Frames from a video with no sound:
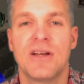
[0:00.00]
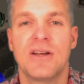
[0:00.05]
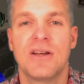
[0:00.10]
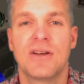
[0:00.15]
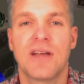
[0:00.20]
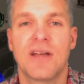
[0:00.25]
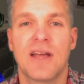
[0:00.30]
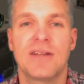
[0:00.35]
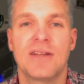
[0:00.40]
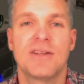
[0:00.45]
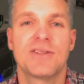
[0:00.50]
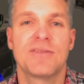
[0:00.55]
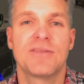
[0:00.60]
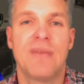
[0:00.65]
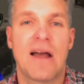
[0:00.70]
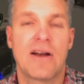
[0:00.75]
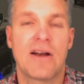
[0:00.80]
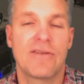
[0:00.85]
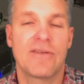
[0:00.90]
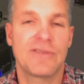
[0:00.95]
Okay, it doesn't
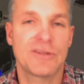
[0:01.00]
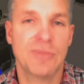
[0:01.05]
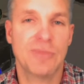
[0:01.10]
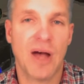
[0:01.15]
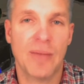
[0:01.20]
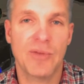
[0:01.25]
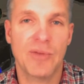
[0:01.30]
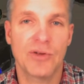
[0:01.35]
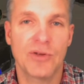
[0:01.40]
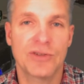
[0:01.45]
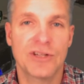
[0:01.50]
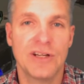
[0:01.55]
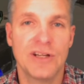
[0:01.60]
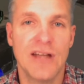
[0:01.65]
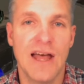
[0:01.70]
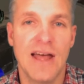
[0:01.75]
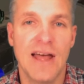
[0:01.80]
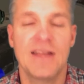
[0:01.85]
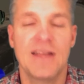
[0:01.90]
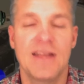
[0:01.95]
matter if it's popular
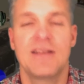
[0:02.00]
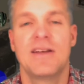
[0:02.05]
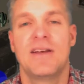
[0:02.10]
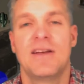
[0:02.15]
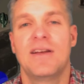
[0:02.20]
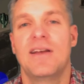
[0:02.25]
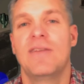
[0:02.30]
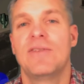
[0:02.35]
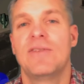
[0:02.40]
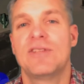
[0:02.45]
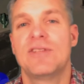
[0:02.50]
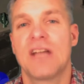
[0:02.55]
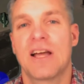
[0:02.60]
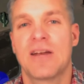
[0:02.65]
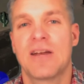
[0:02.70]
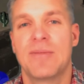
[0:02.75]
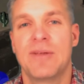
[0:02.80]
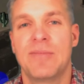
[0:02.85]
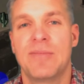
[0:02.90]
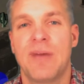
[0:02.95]
today. If it's not
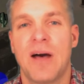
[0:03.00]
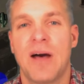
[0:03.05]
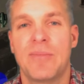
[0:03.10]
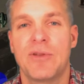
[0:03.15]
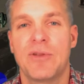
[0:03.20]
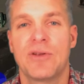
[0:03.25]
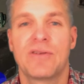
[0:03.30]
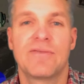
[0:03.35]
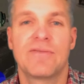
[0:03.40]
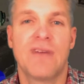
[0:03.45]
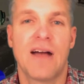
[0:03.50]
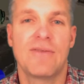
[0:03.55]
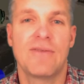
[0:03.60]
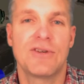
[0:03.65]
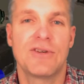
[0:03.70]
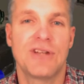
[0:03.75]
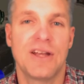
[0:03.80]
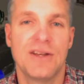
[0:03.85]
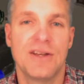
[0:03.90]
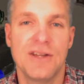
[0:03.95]
going to be popular in 5 or
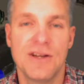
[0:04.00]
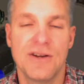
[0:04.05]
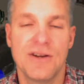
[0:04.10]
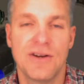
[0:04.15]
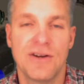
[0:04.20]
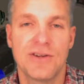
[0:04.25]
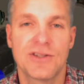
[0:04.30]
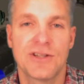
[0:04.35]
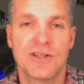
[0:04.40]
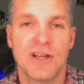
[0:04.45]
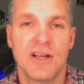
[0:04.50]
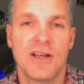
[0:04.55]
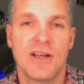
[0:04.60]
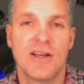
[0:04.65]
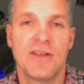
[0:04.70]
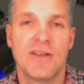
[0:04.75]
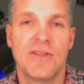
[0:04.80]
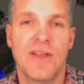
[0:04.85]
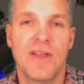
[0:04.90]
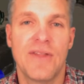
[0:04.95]
10 years,
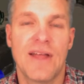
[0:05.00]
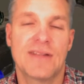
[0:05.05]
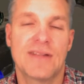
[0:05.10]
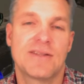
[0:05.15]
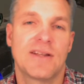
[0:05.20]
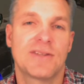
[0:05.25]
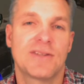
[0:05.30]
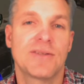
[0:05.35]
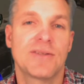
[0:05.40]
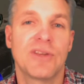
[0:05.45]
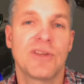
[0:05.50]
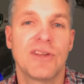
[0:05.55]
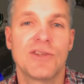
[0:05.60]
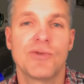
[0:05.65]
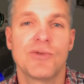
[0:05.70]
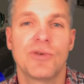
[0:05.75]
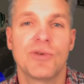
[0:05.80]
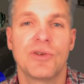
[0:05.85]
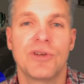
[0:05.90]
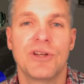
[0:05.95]
then that's not something
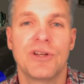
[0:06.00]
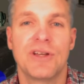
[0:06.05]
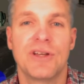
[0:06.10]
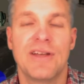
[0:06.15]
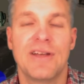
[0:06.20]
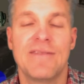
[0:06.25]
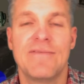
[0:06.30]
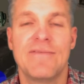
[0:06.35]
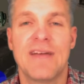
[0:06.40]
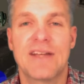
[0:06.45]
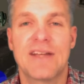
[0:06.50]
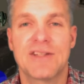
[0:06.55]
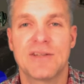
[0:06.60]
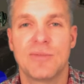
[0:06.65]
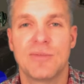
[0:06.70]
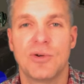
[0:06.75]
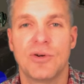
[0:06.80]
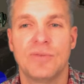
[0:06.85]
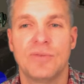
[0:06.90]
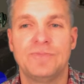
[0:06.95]
that's really
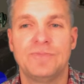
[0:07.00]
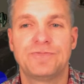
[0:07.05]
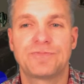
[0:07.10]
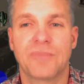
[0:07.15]
investable.